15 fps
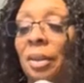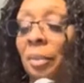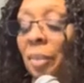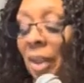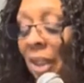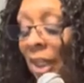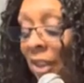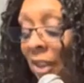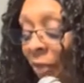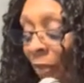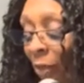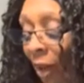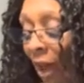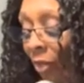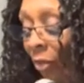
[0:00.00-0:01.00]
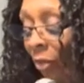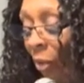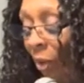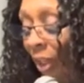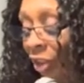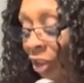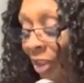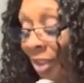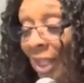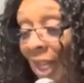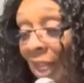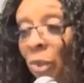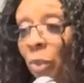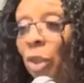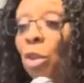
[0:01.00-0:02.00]
Because if you have questions,
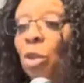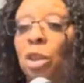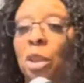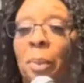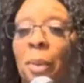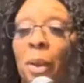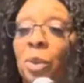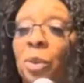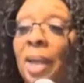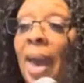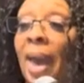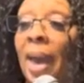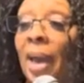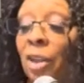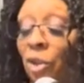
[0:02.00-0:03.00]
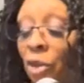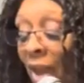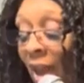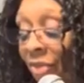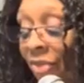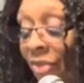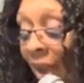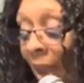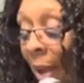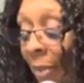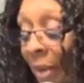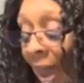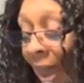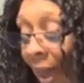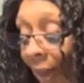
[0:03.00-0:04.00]
that's when you're supposed to ask. You have
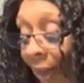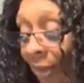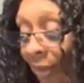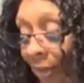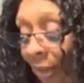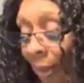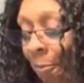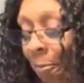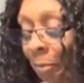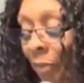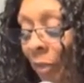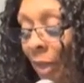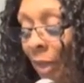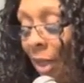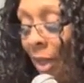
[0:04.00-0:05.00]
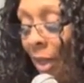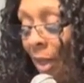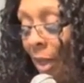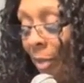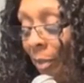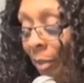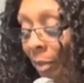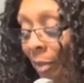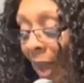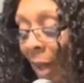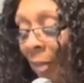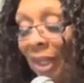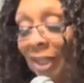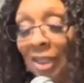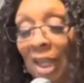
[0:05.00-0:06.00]
time to ask um,
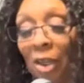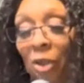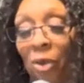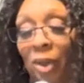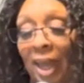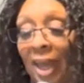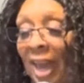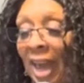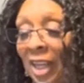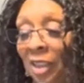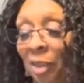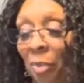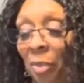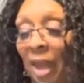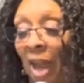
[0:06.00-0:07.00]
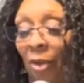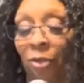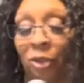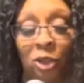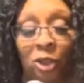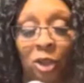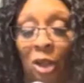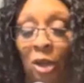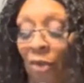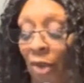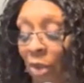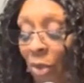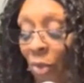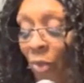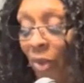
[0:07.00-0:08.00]
I'm not saying you can't ask me after
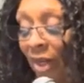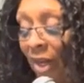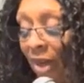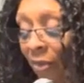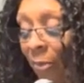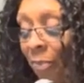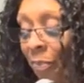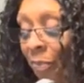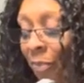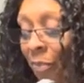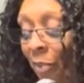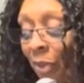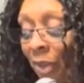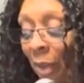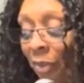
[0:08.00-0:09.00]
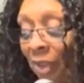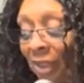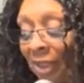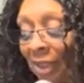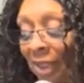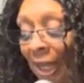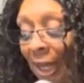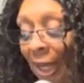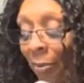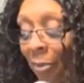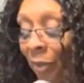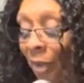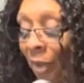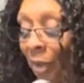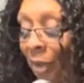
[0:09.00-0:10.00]
service or whatever, but I'm just saying
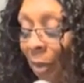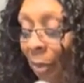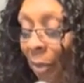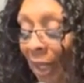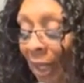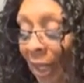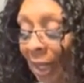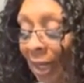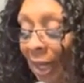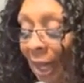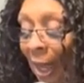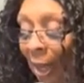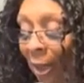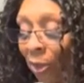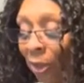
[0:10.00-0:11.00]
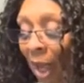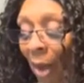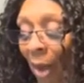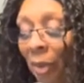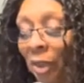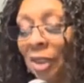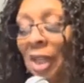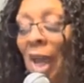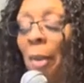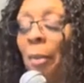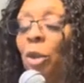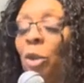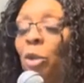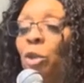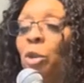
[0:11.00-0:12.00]
to be in the house, how much
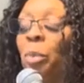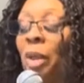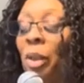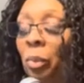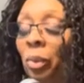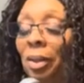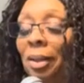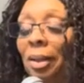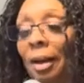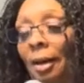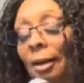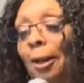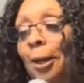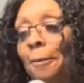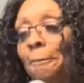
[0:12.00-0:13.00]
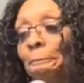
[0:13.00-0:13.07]
time are you spending with God?